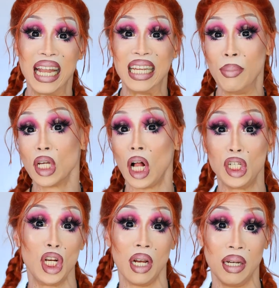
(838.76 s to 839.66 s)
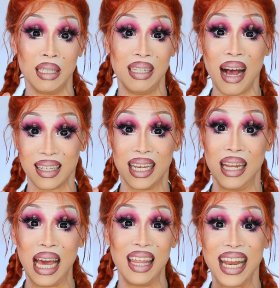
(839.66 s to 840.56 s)
dermatology on dark
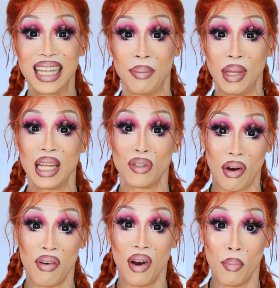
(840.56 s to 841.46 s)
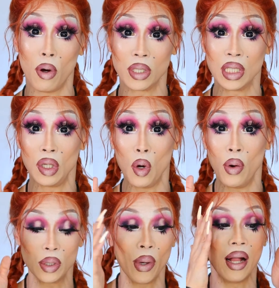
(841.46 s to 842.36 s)
skin. I think that's something that's very, very important to know
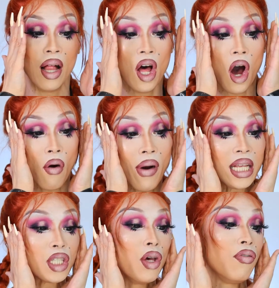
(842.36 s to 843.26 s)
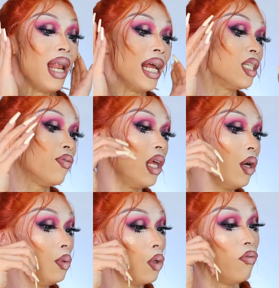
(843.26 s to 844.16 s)
as well. All right, so if you like this
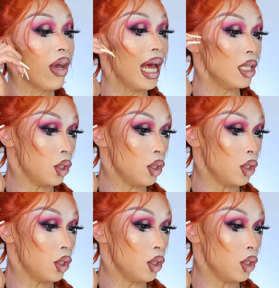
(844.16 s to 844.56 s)
video, don't forget